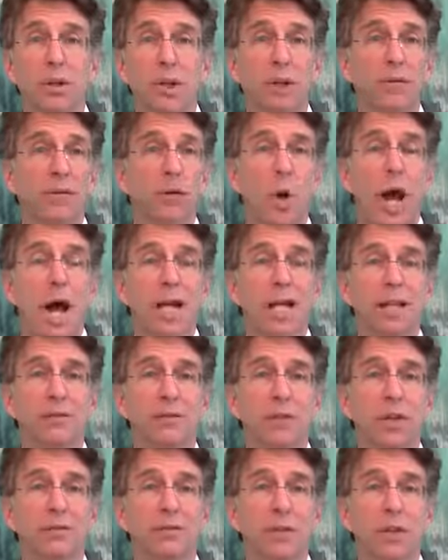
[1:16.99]
A variety of
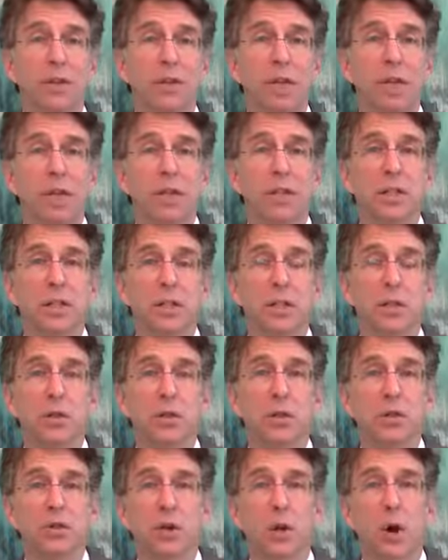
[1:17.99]
different things could
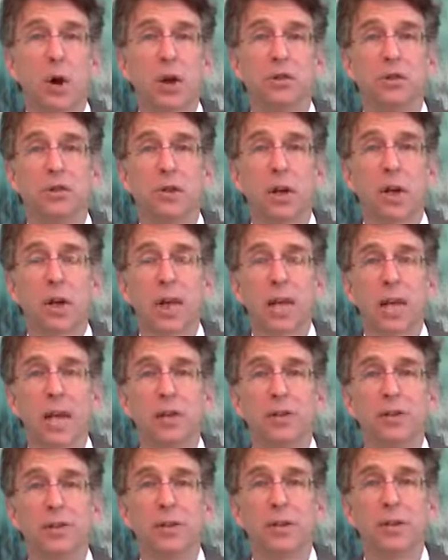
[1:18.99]
be charged
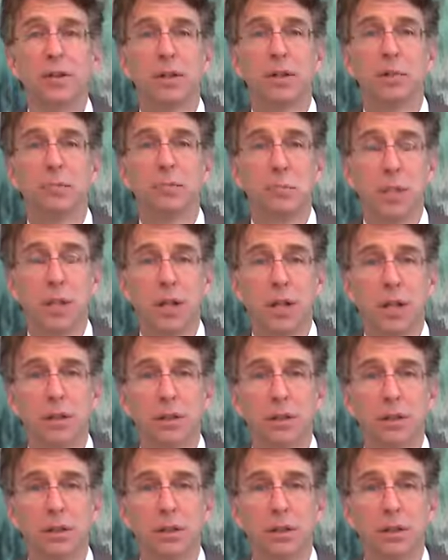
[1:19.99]
against Bill.